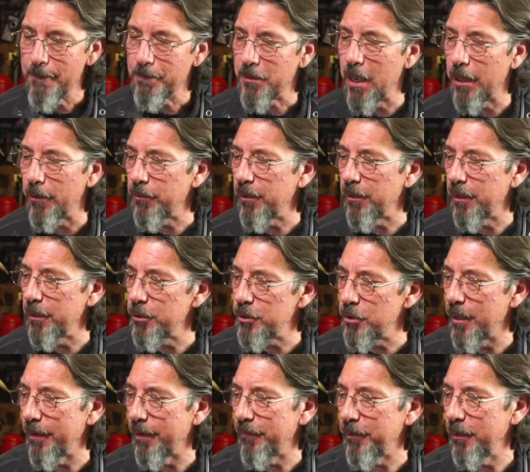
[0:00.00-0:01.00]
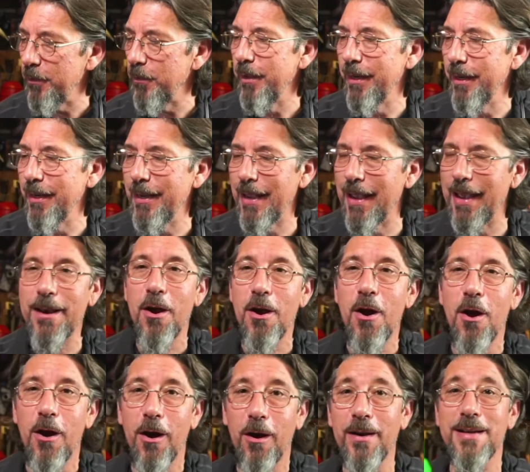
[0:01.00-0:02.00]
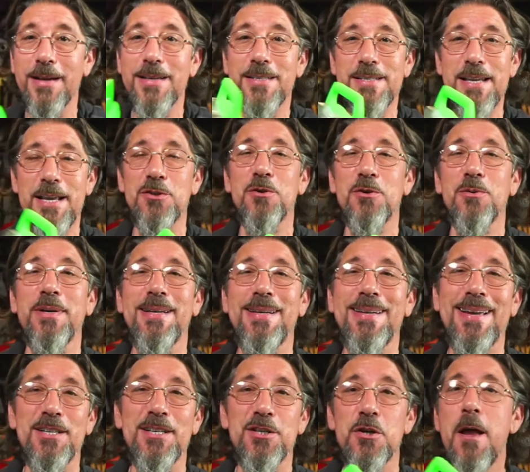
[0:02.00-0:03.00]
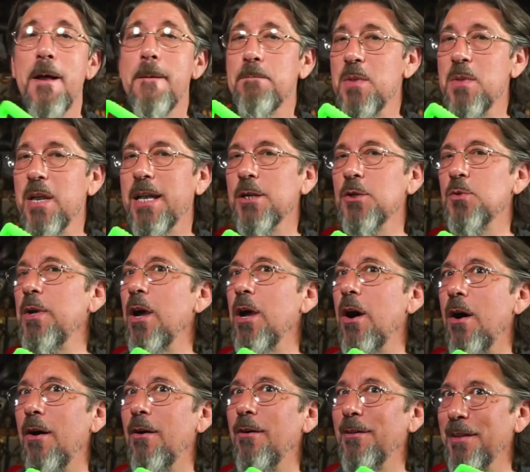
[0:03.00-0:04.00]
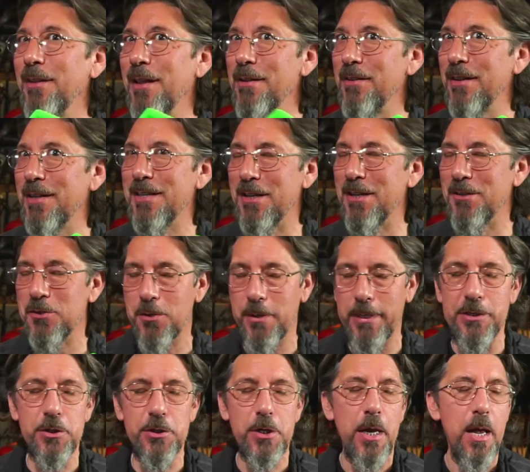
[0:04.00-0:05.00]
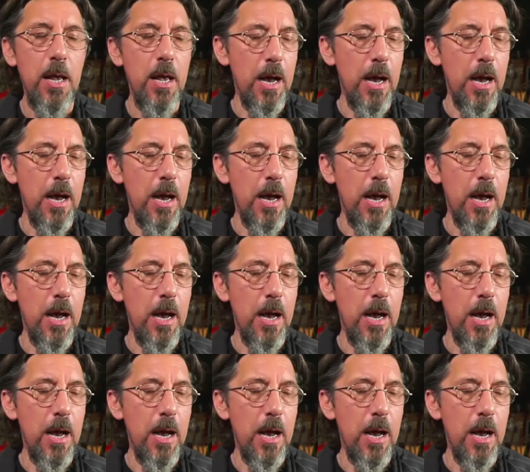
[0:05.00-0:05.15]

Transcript: The other thing that you definitely want to get are accessory kits because we all love accessories.